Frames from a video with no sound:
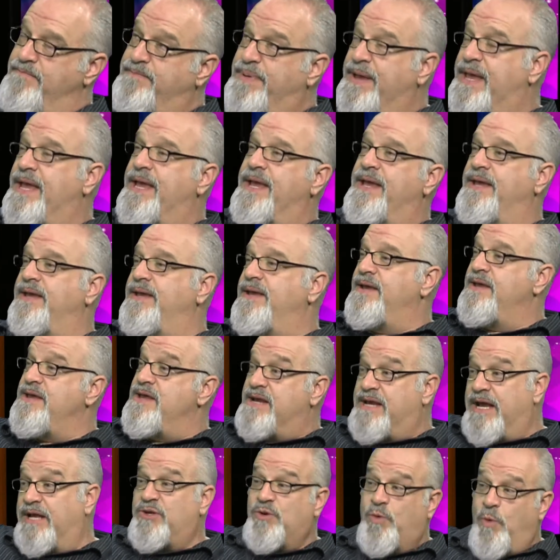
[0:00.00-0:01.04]
B, you
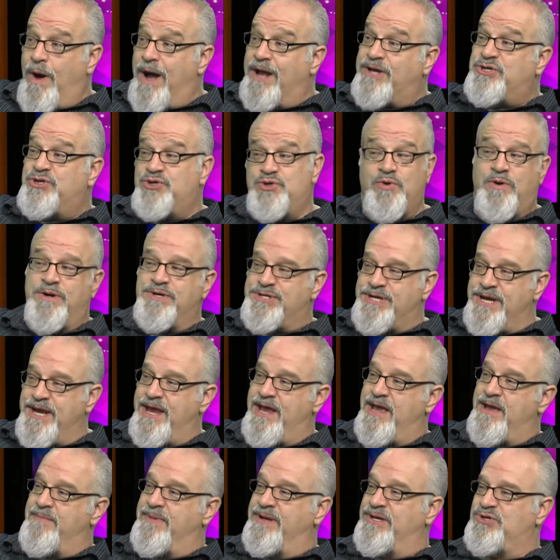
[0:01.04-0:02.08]
get to watch George
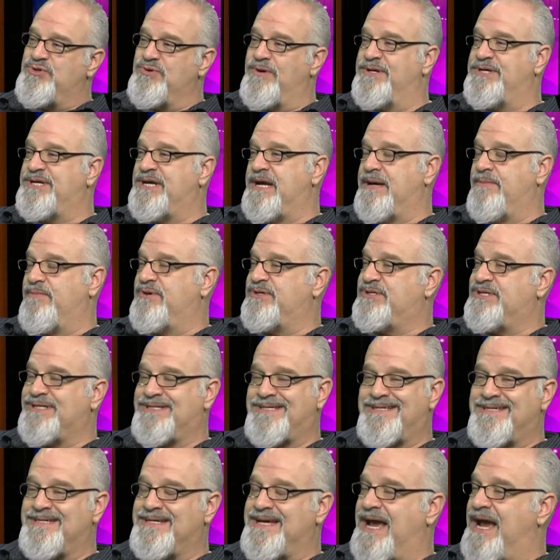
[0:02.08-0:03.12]
Ham, and George Ham was just
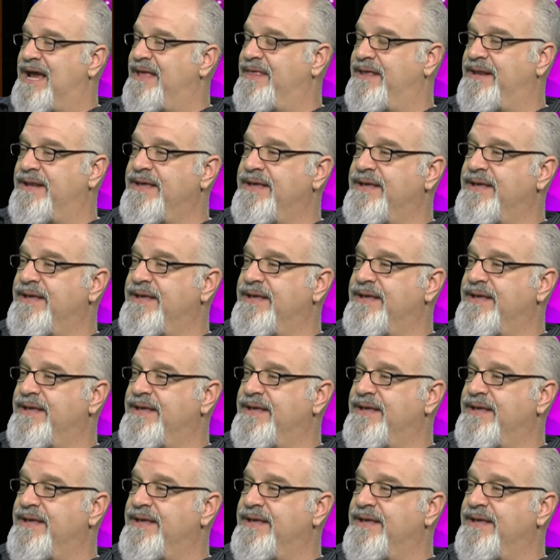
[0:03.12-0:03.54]
this guy that,